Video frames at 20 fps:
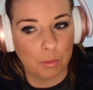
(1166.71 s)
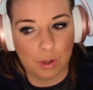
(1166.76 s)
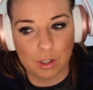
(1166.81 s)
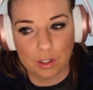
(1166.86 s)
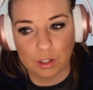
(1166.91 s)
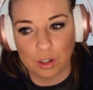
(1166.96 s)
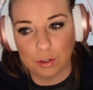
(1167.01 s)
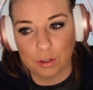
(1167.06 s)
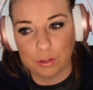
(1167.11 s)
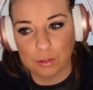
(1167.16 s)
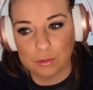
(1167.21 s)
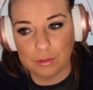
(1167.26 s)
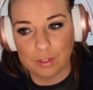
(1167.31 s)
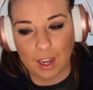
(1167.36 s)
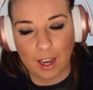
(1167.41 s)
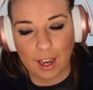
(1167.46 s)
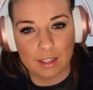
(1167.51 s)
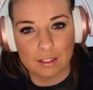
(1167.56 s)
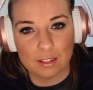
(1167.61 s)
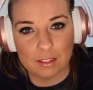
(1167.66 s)
One note,
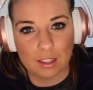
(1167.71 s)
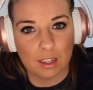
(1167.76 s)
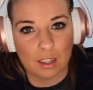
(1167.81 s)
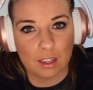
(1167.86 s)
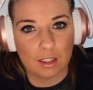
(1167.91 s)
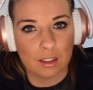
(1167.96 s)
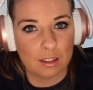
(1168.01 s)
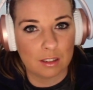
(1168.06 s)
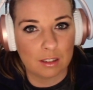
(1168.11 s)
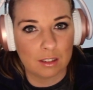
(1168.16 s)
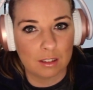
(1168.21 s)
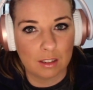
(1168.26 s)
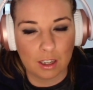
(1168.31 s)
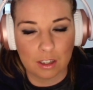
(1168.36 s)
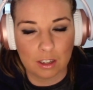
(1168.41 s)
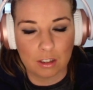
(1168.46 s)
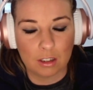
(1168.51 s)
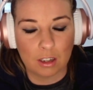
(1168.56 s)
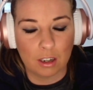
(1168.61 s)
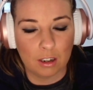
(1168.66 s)
I didn't, I
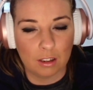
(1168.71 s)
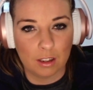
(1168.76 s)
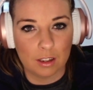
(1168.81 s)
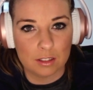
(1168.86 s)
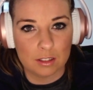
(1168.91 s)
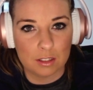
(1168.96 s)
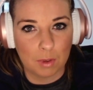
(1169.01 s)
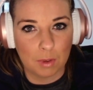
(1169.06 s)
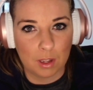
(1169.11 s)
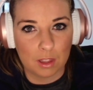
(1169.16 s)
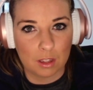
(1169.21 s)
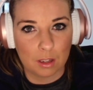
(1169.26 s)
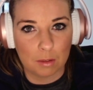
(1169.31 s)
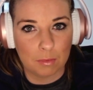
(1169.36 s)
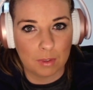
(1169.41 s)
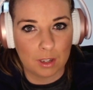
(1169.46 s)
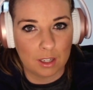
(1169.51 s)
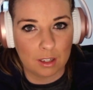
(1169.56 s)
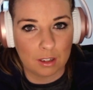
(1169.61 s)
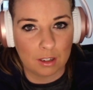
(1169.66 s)
could care less about
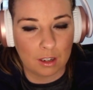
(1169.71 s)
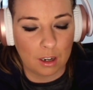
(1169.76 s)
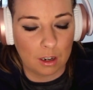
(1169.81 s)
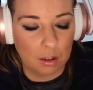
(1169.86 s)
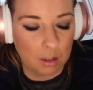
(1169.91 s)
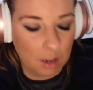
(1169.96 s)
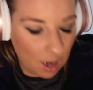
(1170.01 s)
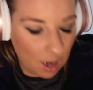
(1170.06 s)
them. I don't care.